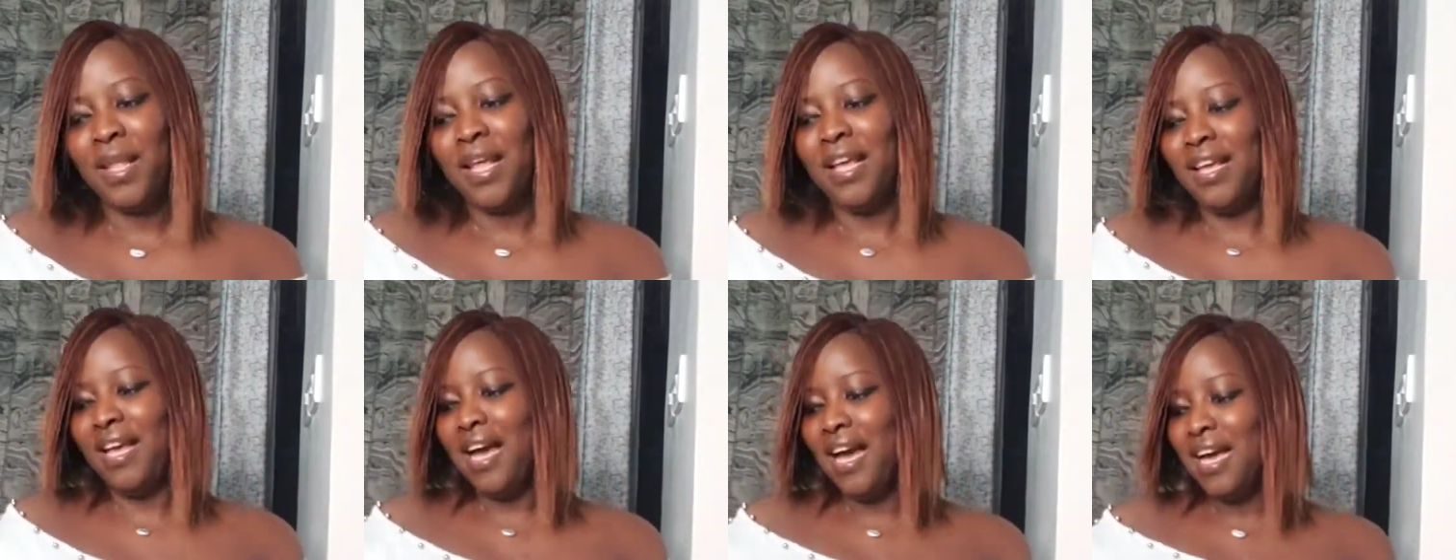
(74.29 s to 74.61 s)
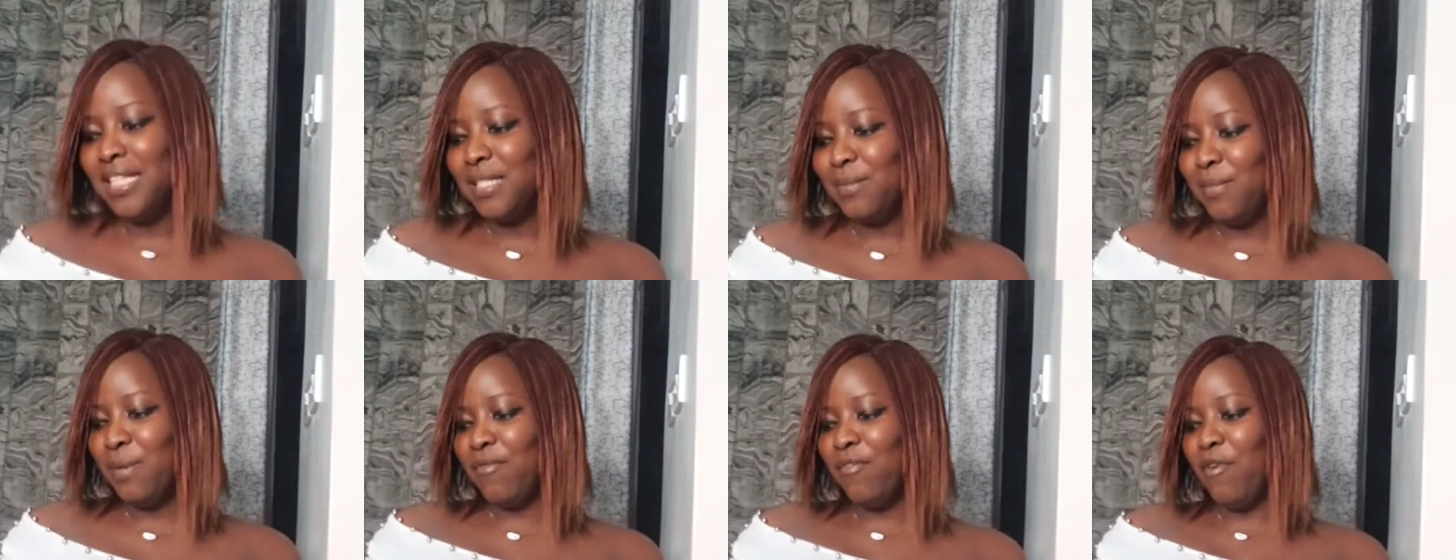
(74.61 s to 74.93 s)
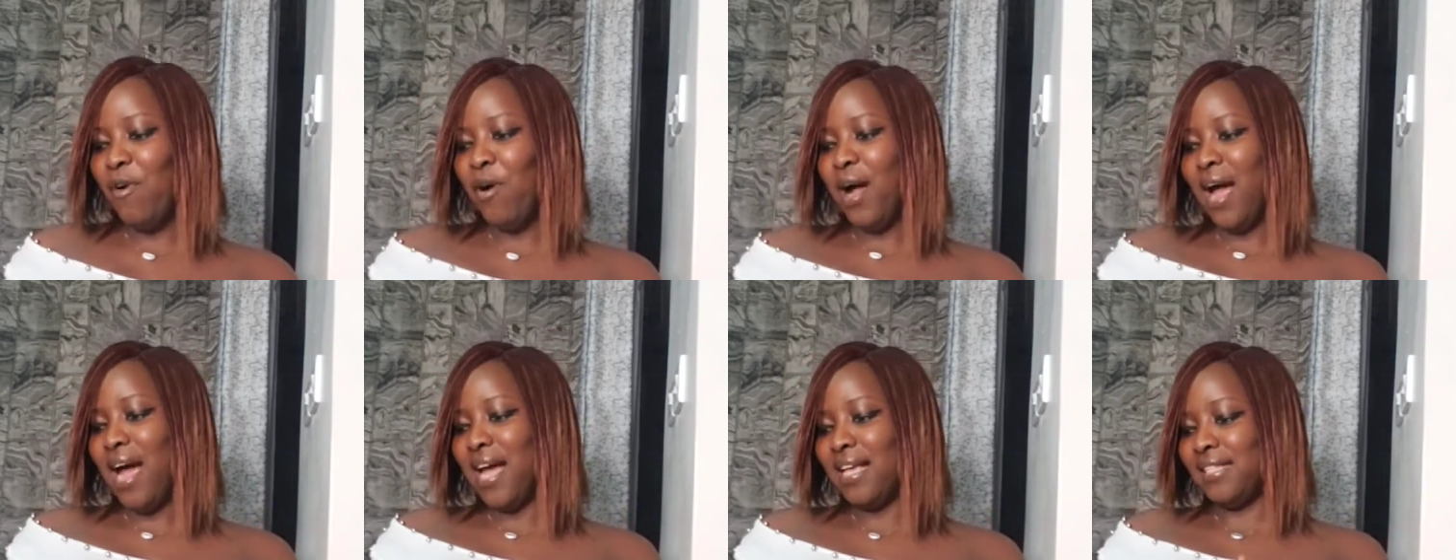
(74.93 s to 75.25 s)
Guys,
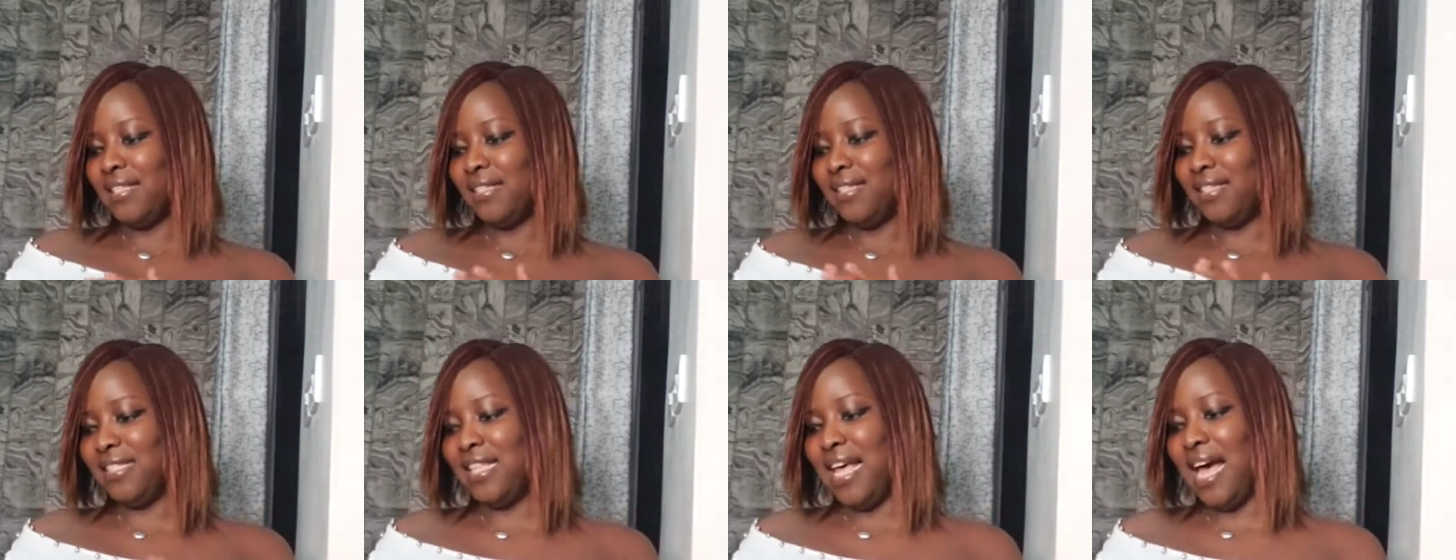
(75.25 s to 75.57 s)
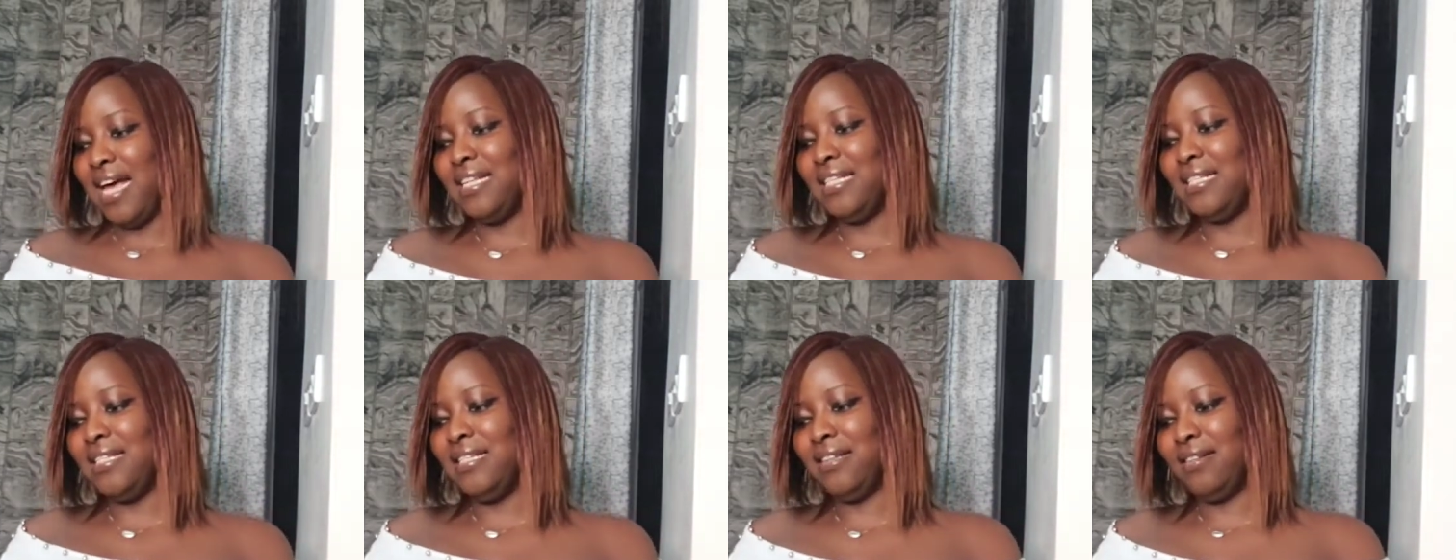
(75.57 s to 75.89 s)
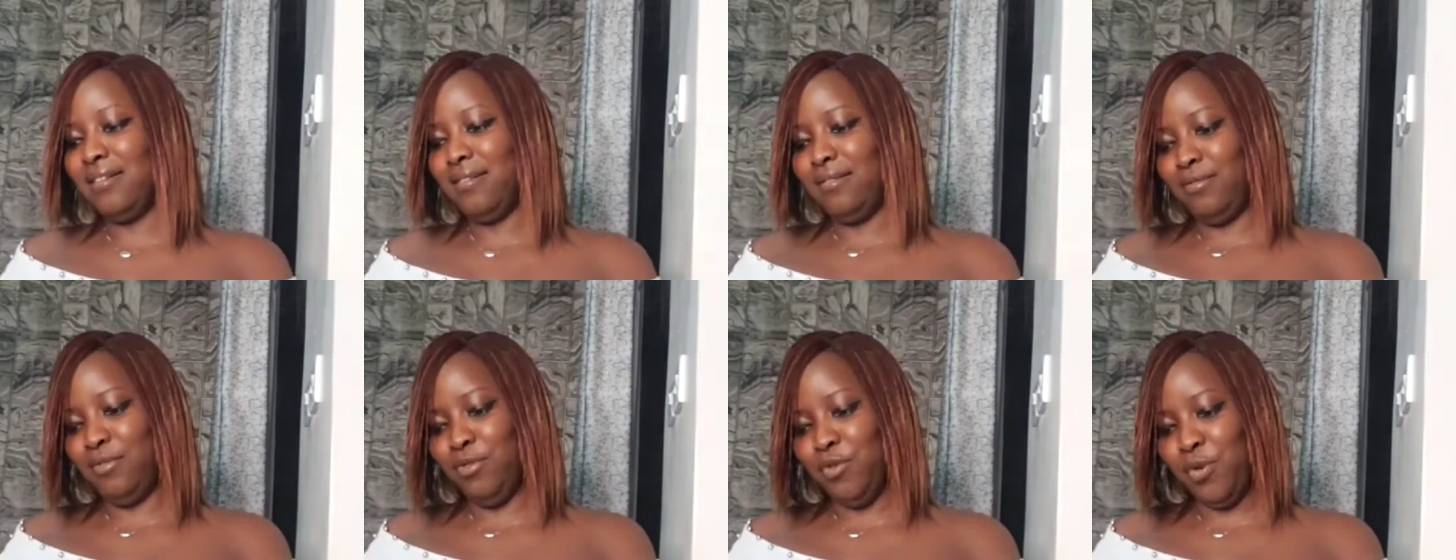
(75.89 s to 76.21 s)
before I start
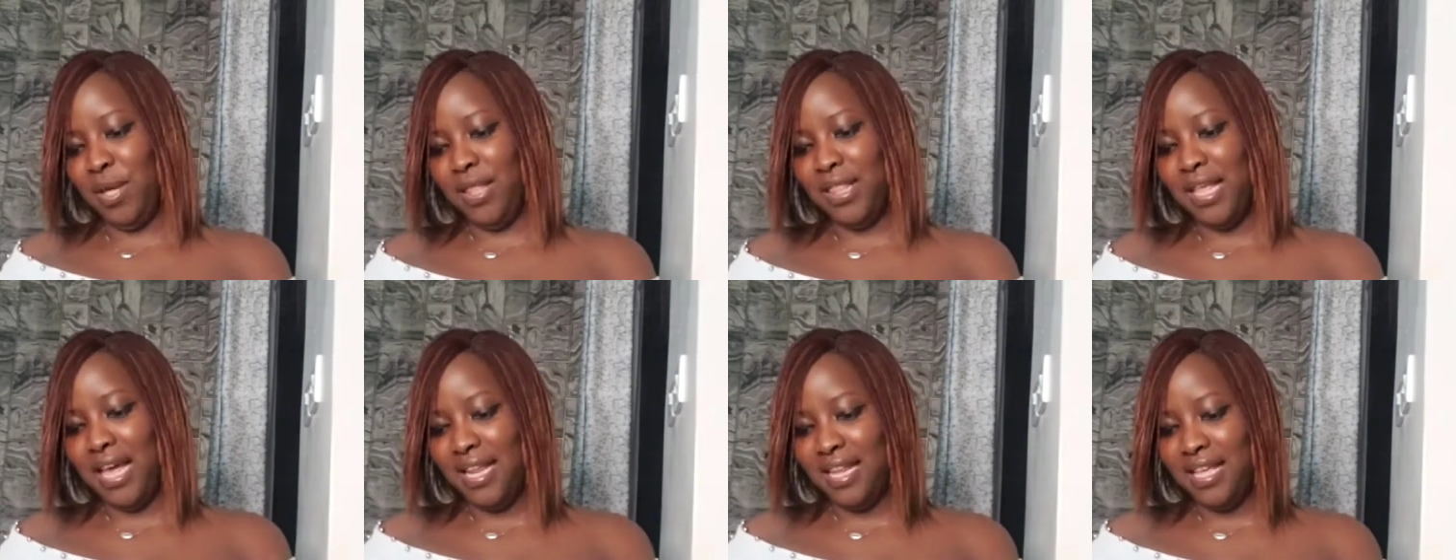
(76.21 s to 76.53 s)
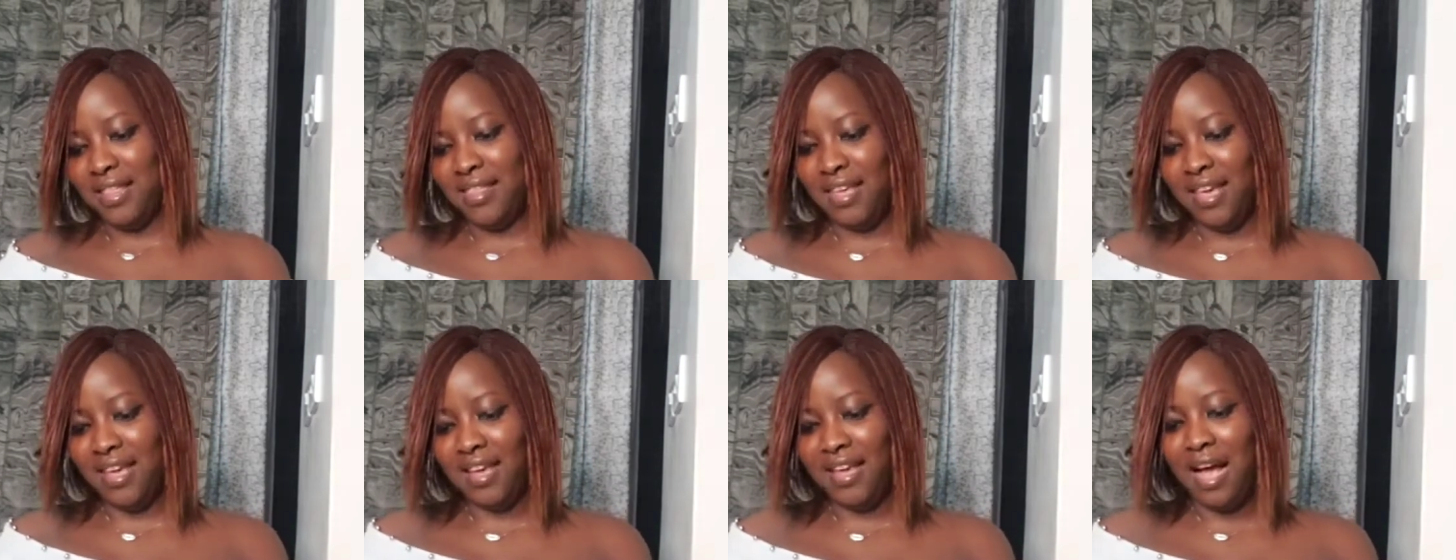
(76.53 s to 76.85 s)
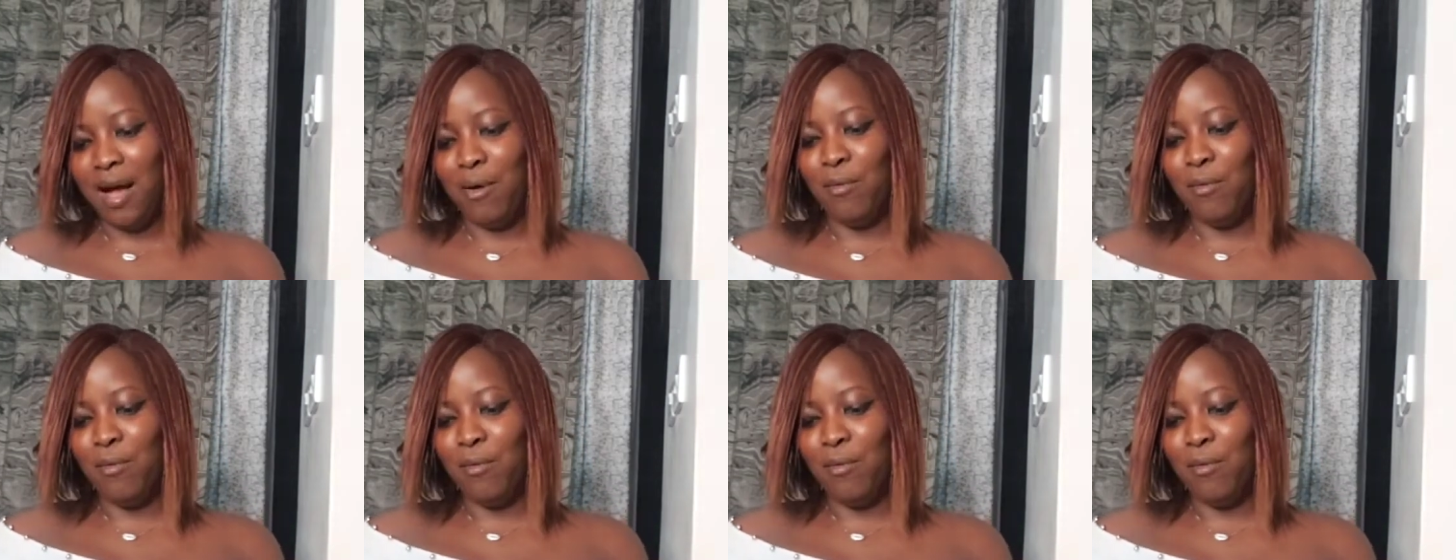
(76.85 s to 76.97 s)
doing anything,